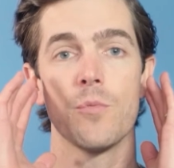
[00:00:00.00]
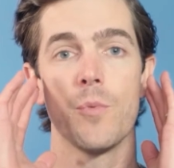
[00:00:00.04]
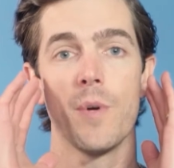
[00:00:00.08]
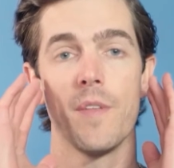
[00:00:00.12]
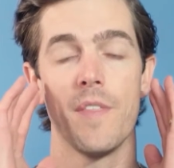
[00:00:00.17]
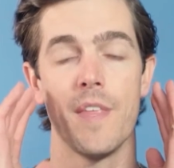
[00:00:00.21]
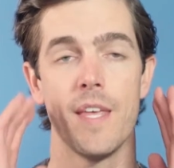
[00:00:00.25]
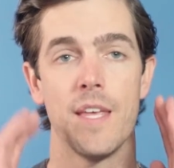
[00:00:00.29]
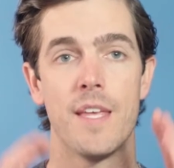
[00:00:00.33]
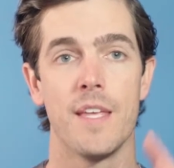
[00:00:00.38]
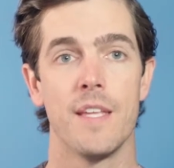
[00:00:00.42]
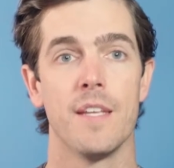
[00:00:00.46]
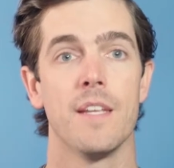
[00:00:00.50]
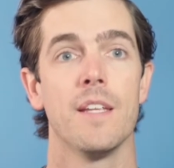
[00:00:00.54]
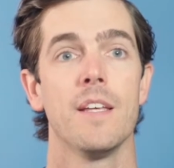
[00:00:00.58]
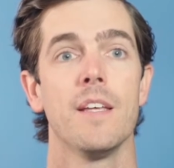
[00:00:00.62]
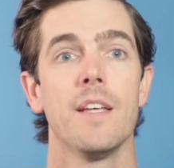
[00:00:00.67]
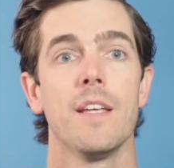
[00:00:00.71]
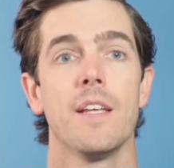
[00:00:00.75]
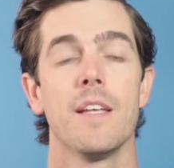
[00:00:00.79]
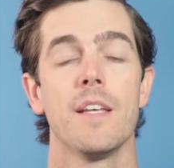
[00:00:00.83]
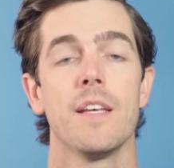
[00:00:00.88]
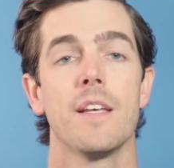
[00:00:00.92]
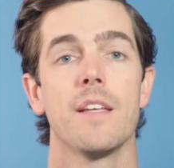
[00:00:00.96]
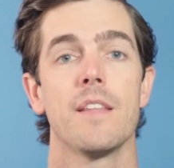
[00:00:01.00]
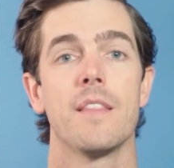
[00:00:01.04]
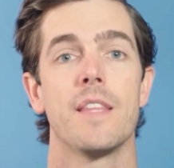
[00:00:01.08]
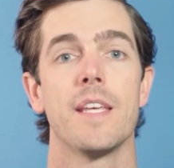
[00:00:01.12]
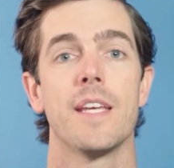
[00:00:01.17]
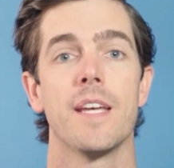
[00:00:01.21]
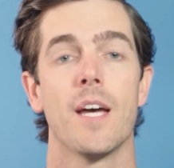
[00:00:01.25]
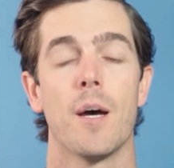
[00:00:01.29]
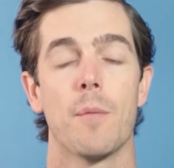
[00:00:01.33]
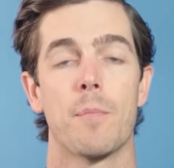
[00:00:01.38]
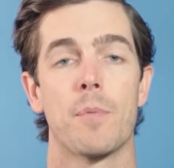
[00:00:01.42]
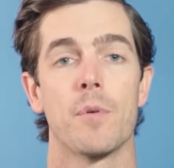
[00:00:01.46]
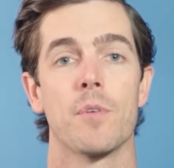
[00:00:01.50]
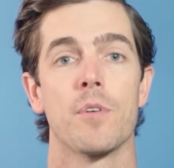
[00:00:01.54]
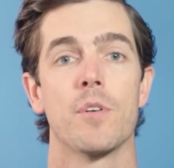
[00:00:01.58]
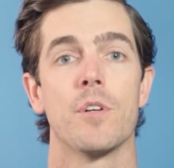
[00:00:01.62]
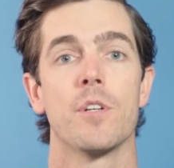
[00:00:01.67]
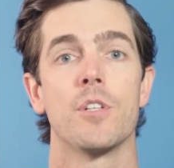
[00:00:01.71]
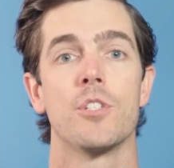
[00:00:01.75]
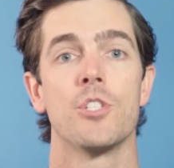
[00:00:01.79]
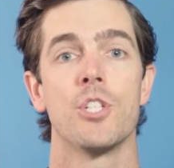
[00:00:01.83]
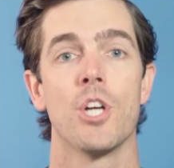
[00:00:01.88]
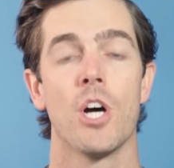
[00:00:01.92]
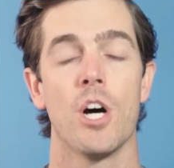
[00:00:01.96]
within the upper
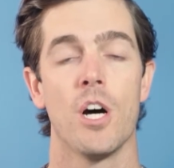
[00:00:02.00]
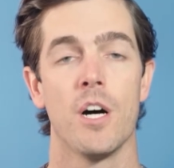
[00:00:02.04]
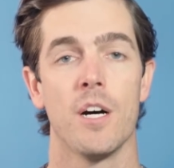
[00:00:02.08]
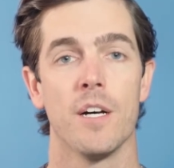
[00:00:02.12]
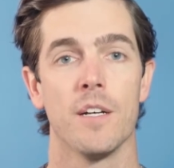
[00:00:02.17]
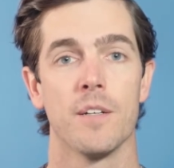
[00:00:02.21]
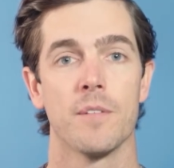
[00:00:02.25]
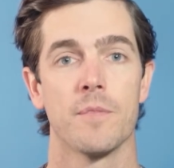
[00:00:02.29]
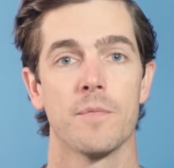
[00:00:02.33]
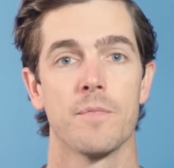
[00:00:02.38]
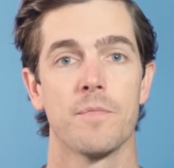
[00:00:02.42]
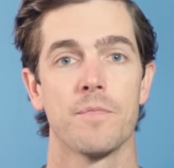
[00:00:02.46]
jaw.